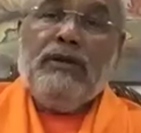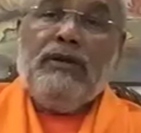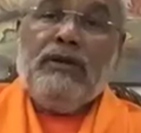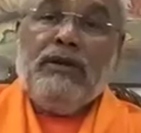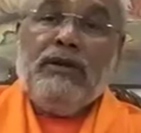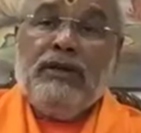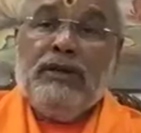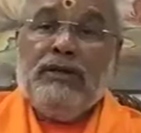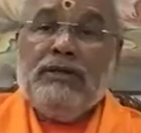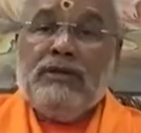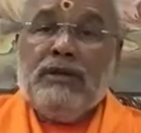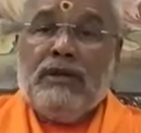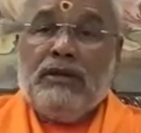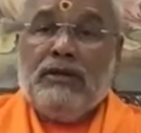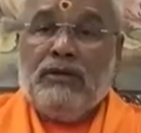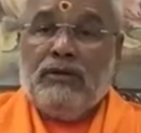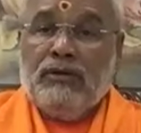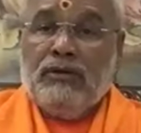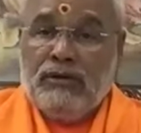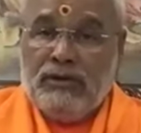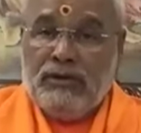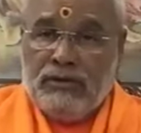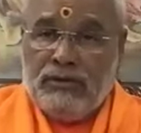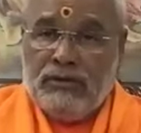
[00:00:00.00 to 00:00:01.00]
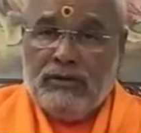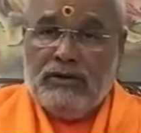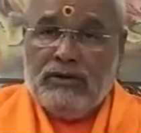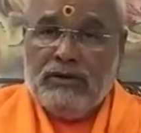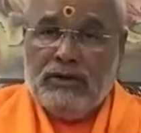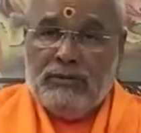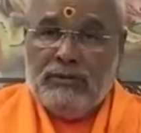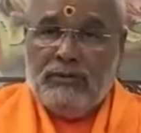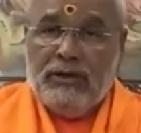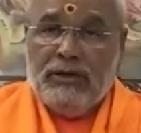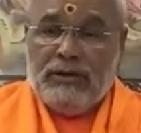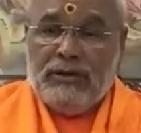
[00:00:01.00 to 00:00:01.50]
Trees are also
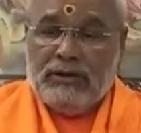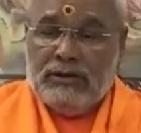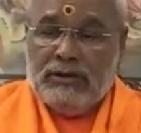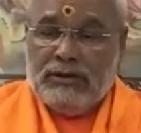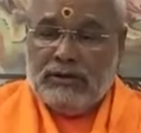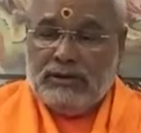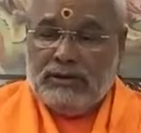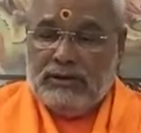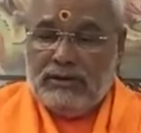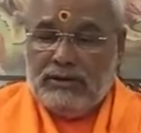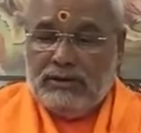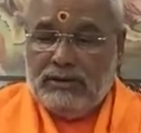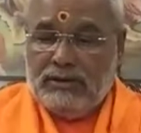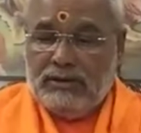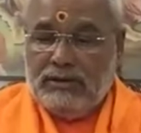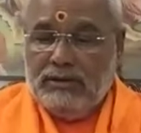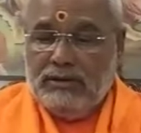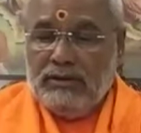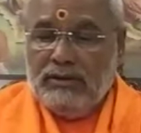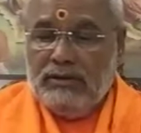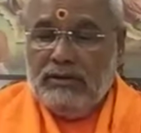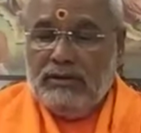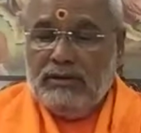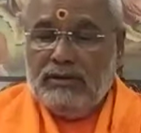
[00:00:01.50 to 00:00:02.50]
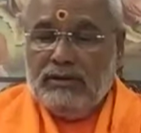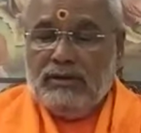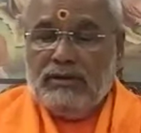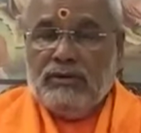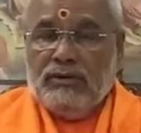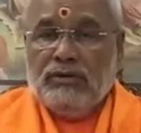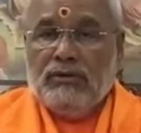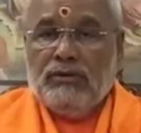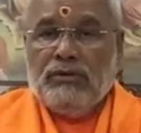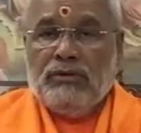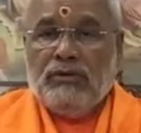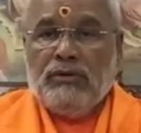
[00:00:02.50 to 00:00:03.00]
jivas.
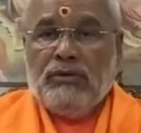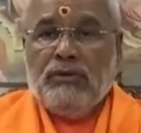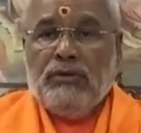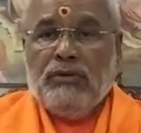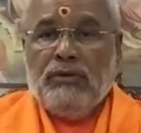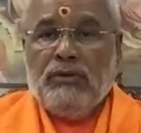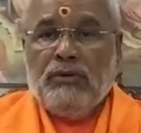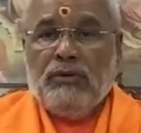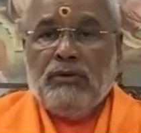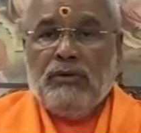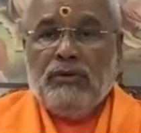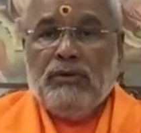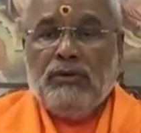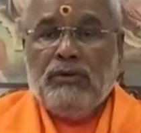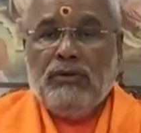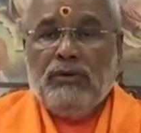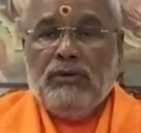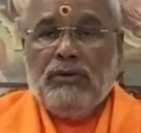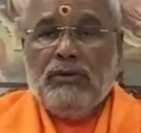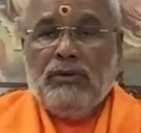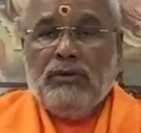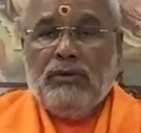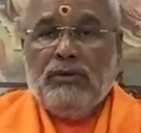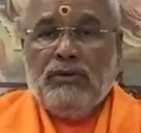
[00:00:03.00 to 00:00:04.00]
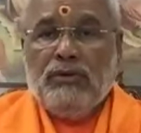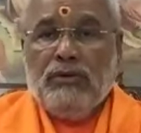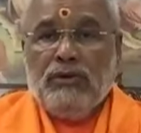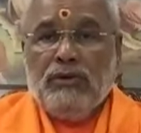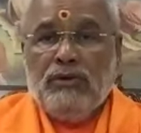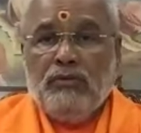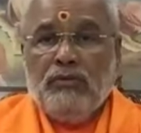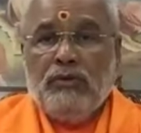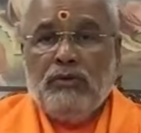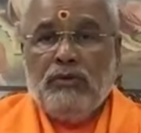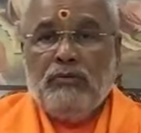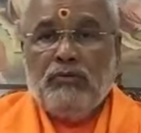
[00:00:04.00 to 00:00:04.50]
So,
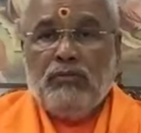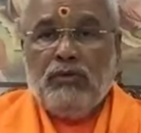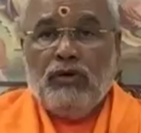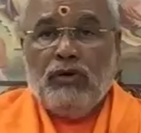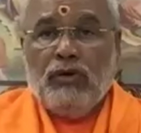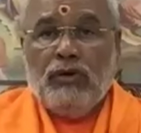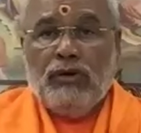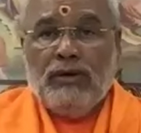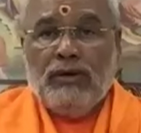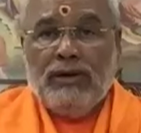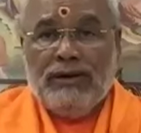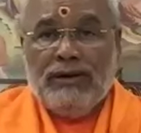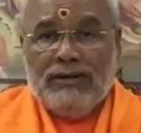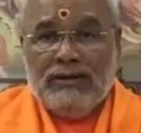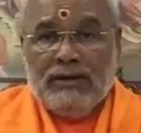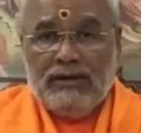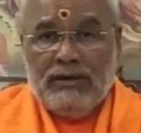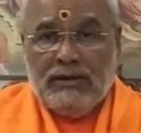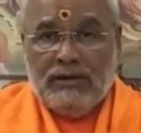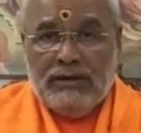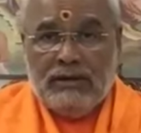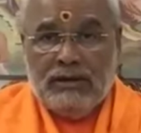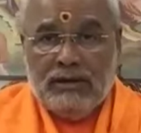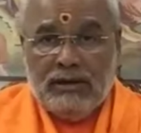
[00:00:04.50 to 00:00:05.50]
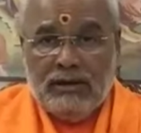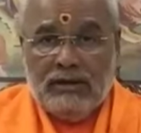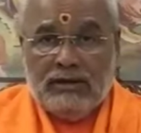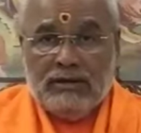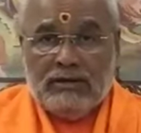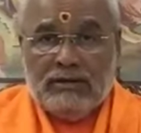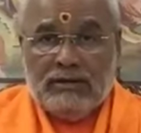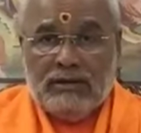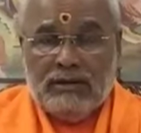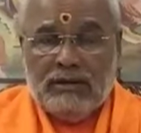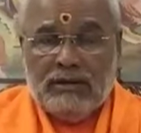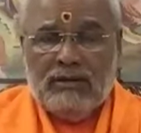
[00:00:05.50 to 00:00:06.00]
to be born as a
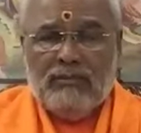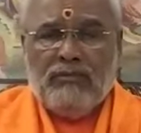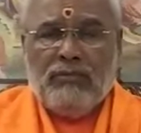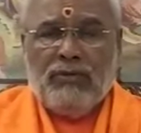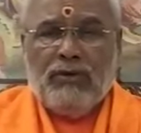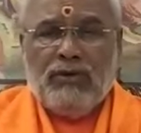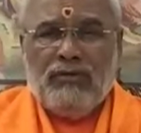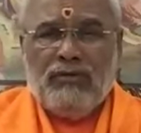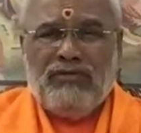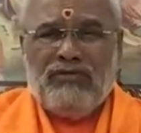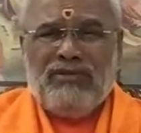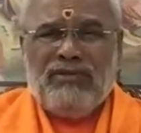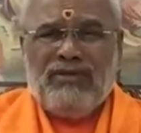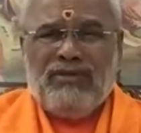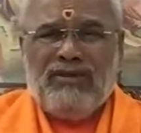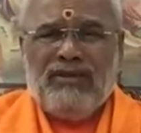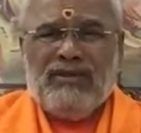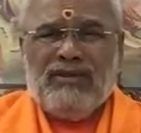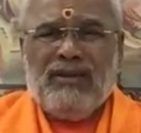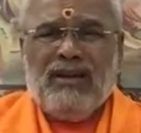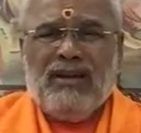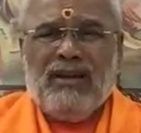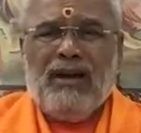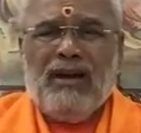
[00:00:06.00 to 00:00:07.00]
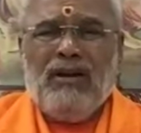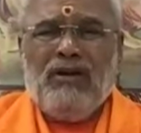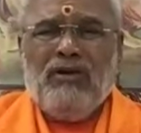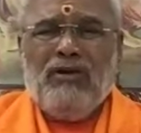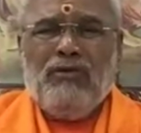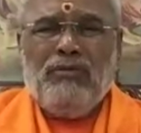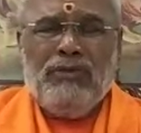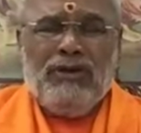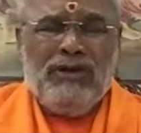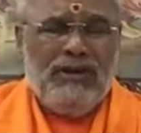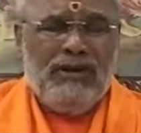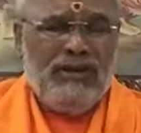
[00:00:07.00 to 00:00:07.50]
trees, number of trees,
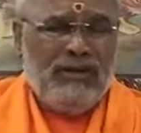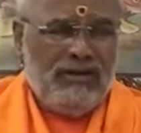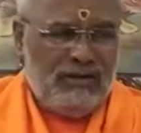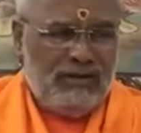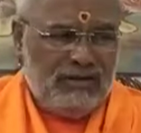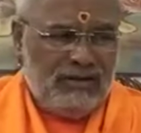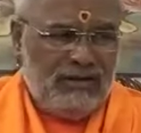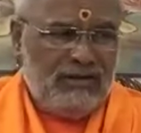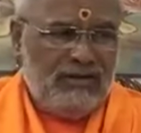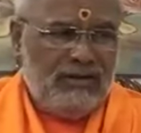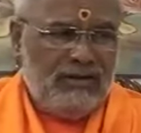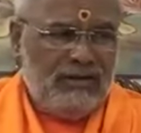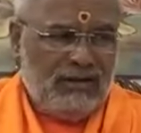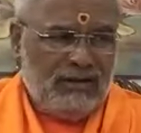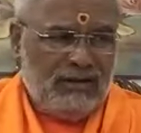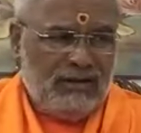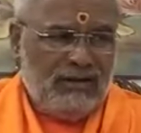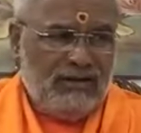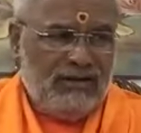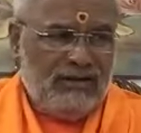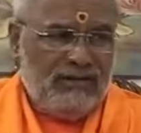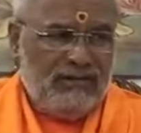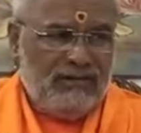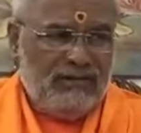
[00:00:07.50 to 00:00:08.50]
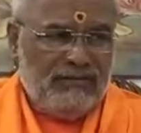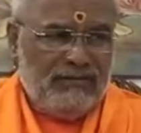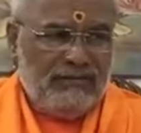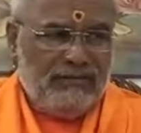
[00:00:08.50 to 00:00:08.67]
how many trees are there?